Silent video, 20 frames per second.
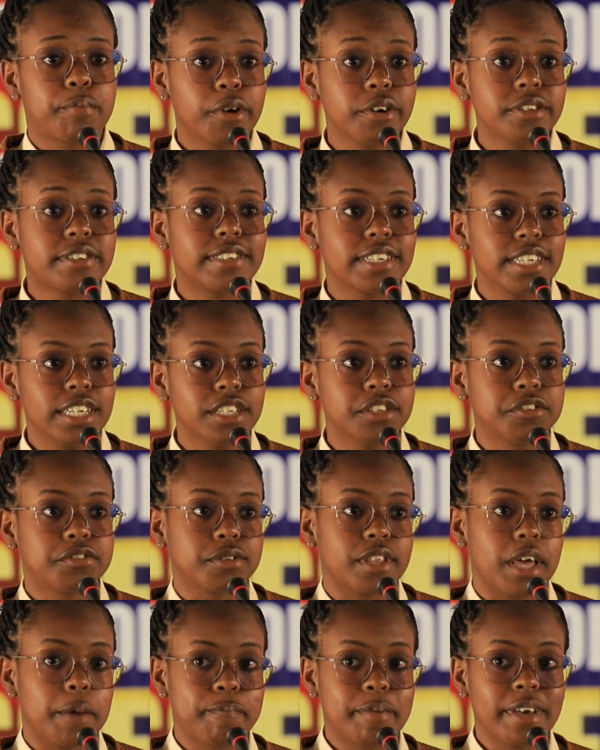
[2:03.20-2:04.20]
brought
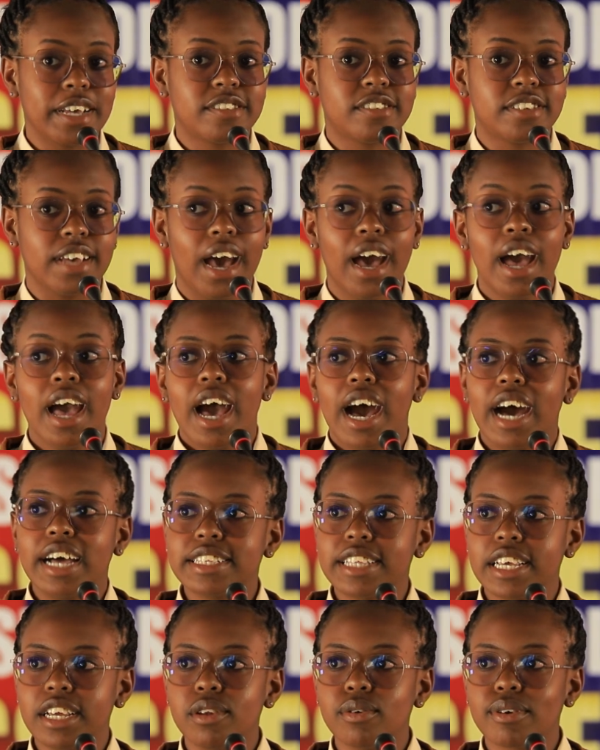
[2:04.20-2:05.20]
into the picture,
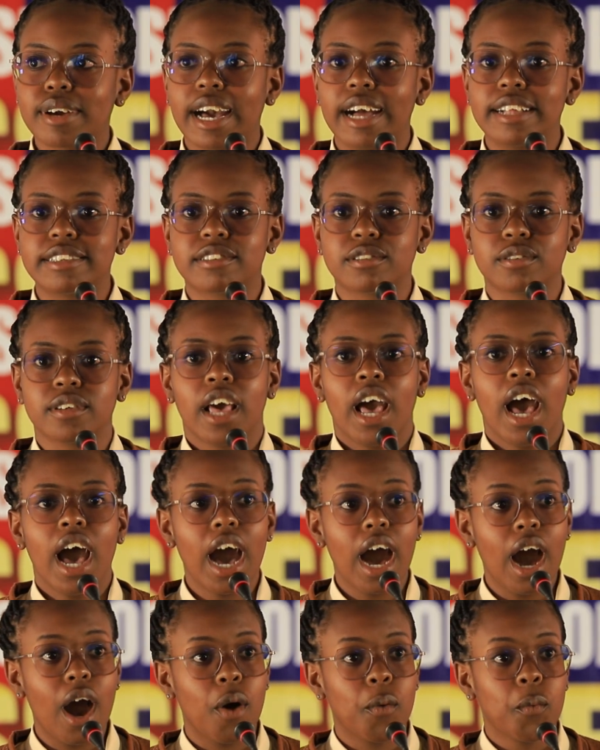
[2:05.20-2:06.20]
and they look at
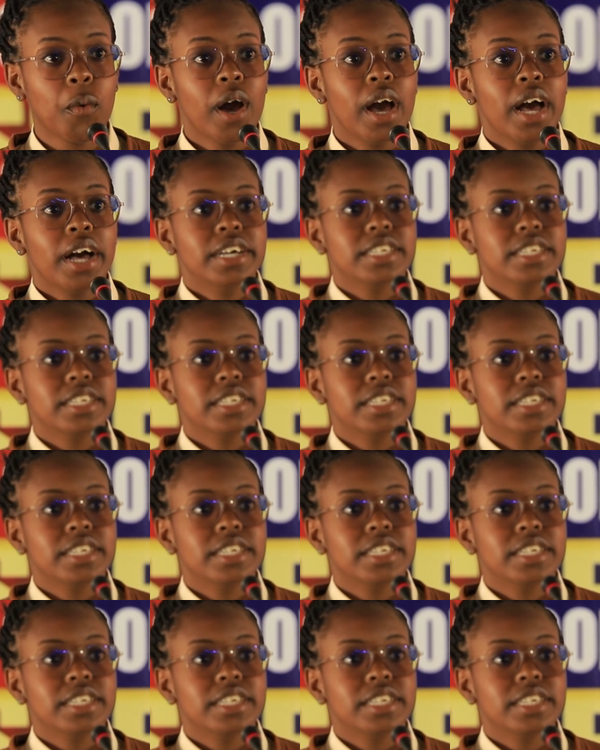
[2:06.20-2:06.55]
how,